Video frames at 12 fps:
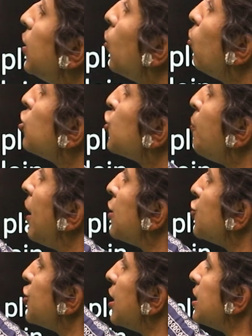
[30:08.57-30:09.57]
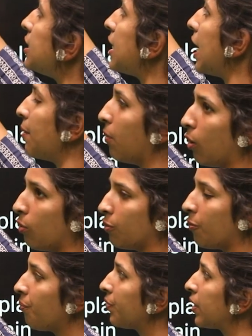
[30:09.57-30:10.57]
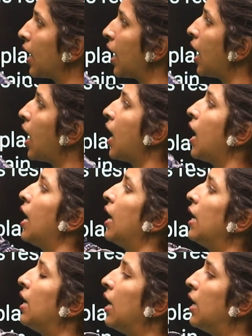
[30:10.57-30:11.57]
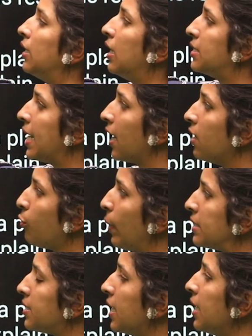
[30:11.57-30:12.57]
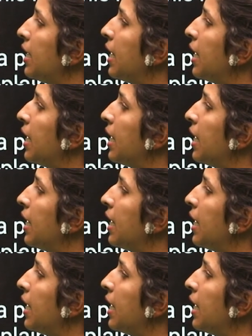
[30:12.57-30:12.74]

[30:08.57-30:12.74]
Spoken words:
those mentioned above. The second question,